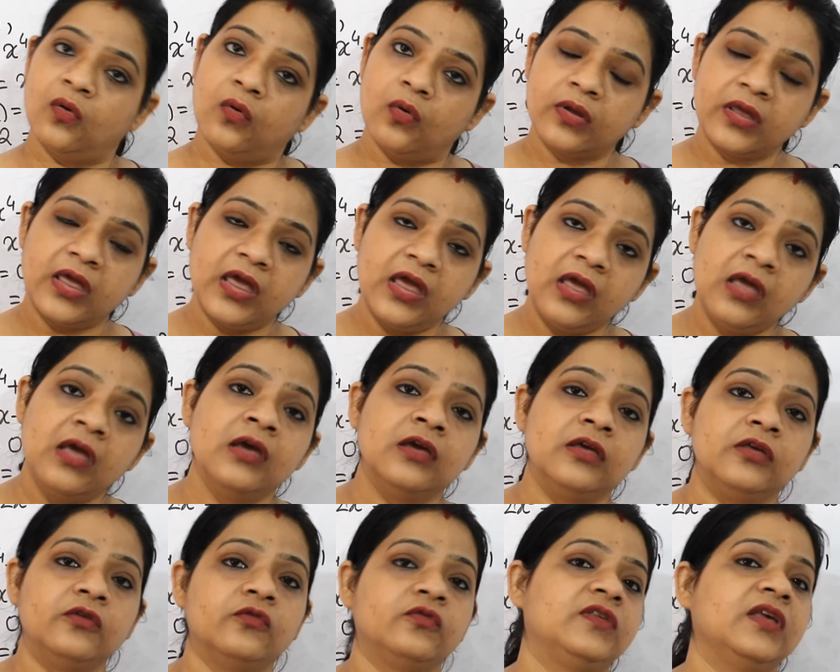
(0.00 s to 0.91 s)

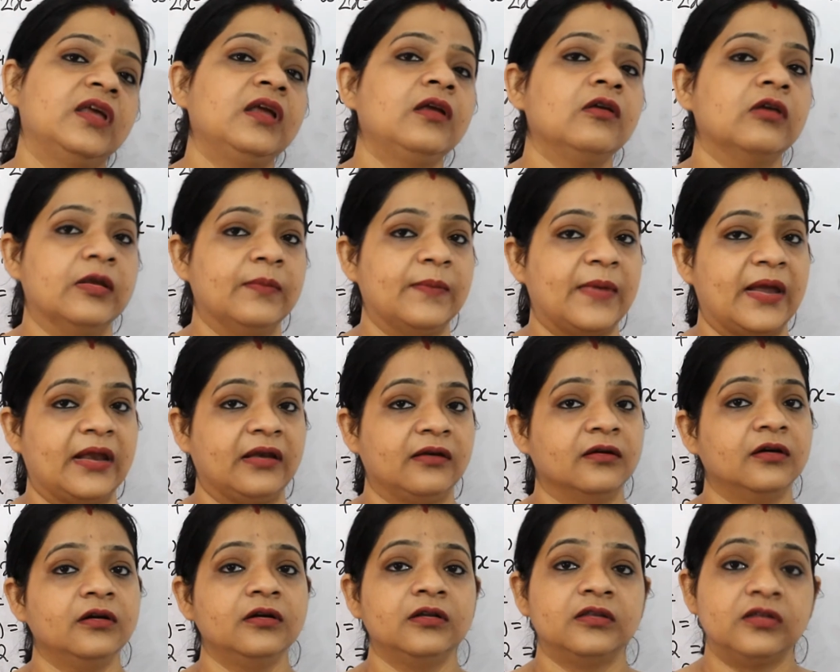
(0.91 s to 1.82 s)
Okay, using
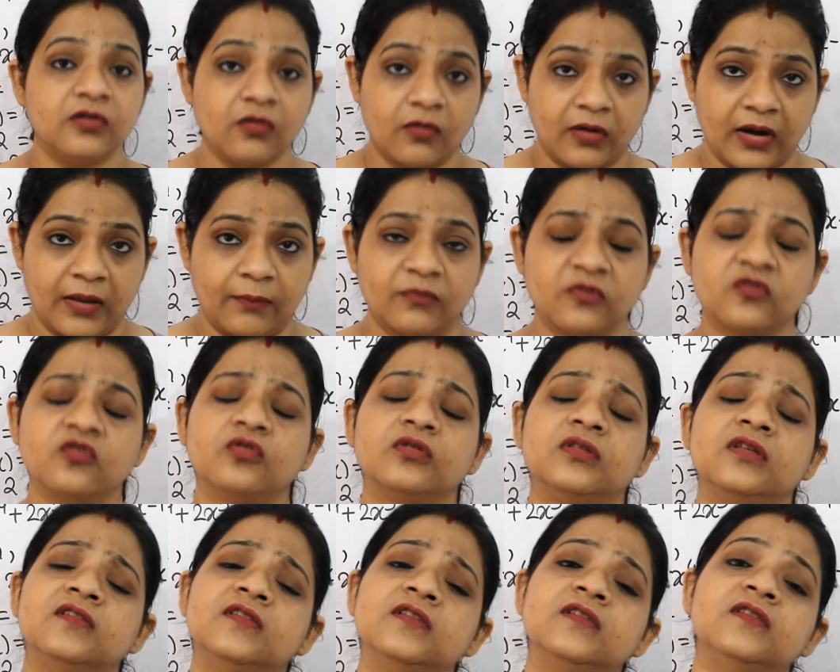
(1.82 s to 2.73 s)
remainder theorem. So
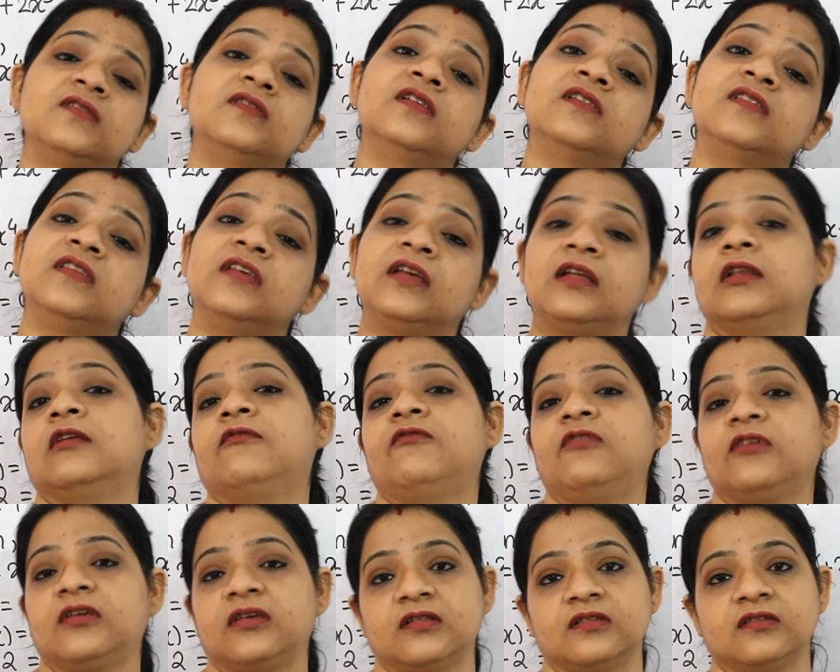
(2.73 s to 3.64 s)
this is the
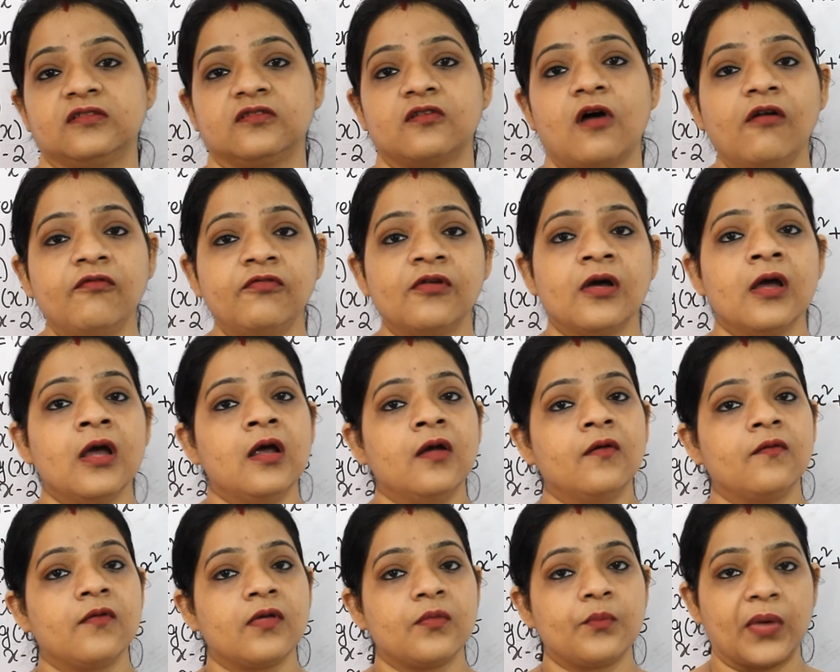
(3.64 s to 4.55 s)
significance of
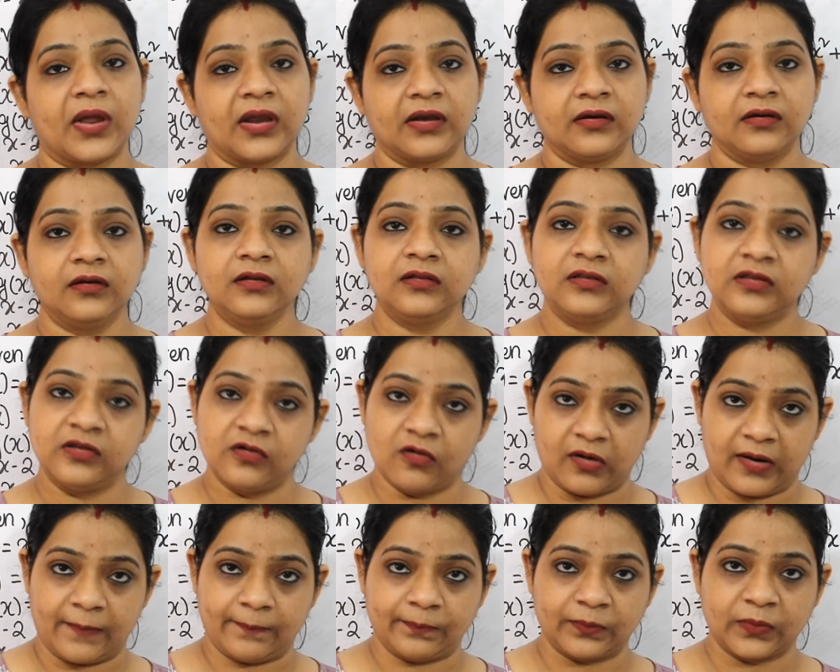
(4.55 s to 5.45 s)
remainder
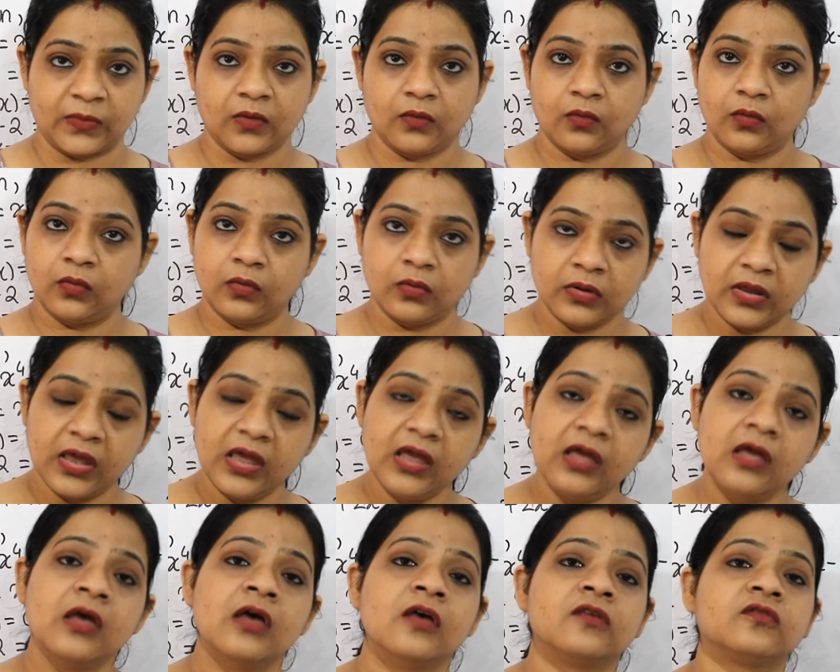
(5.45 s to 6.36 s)
theorem. Okay,
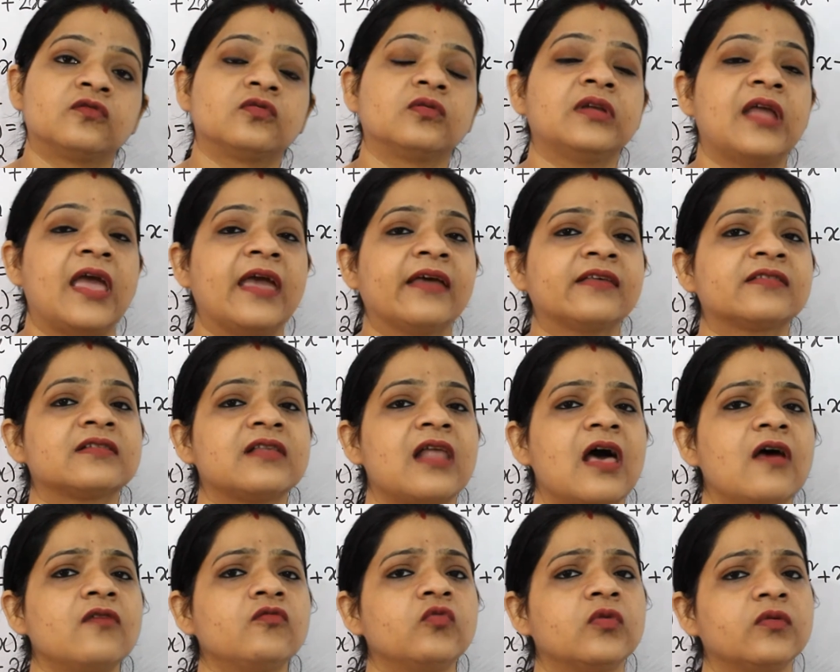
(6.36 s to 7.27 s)
so next
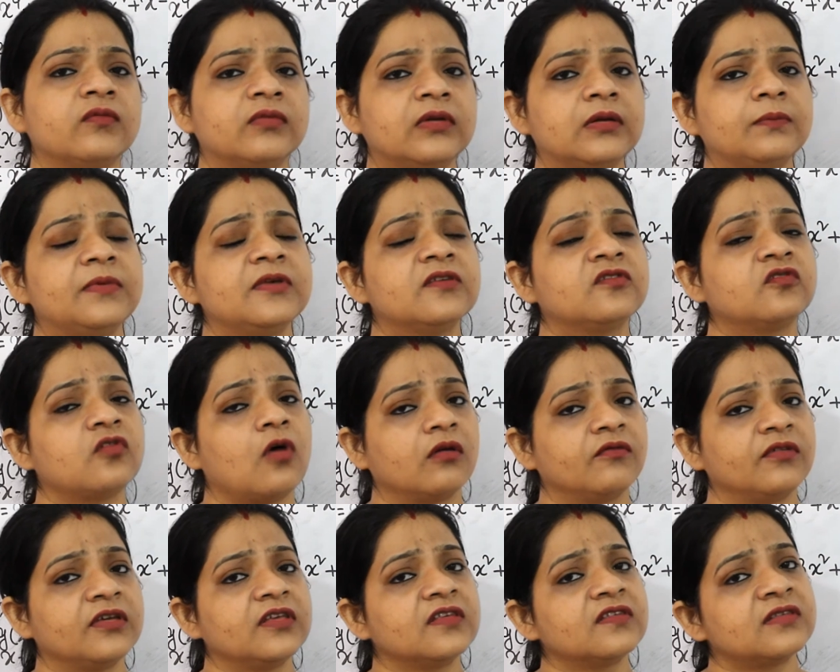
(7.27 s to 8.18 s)
class we will be
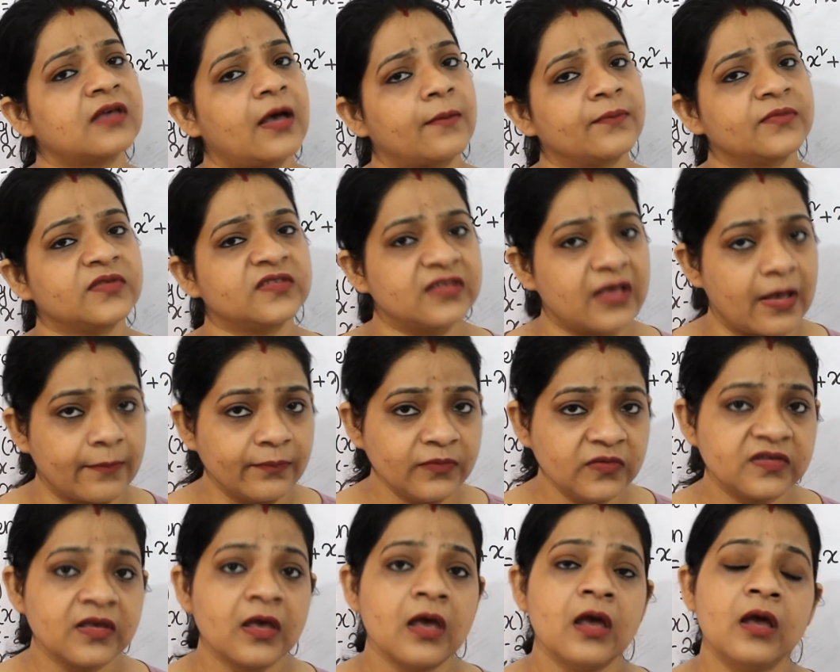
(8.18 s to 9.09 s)
solving some
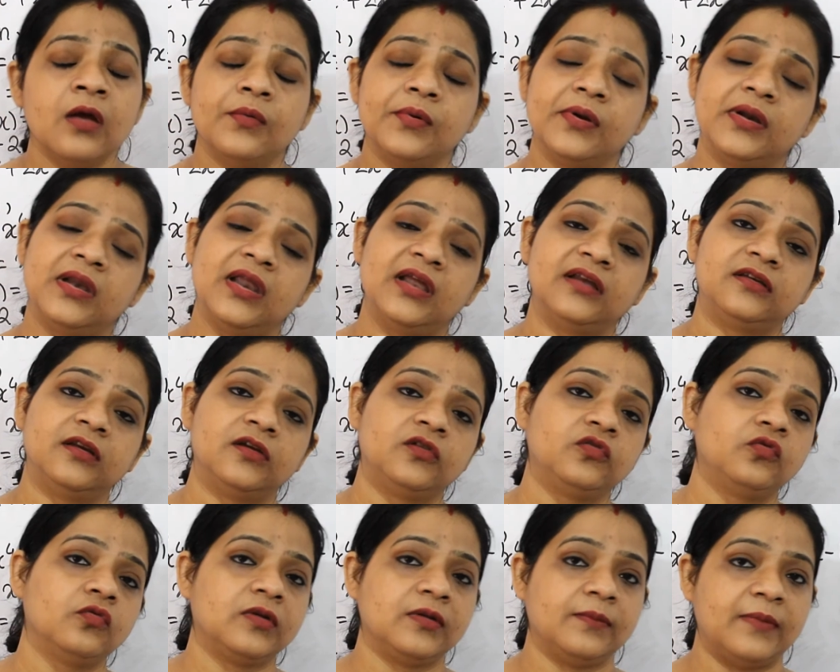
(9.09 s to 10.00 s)
sums
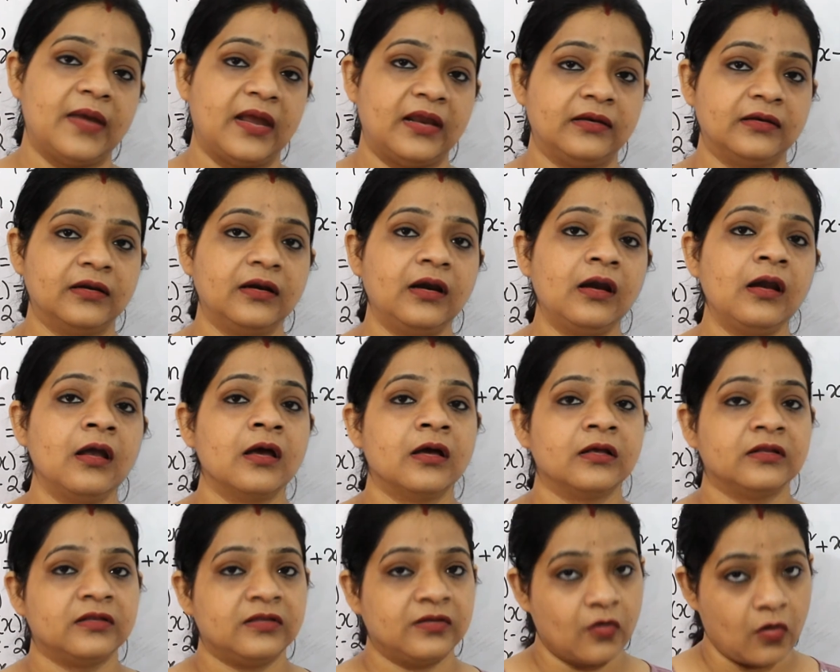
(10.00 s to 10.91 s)
related to remainder
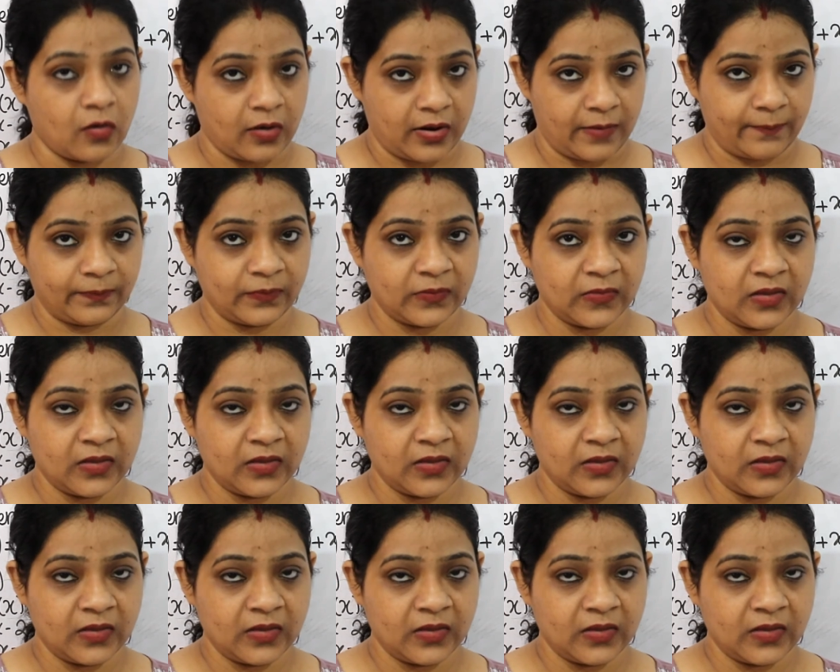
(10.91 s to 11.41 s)
theorem.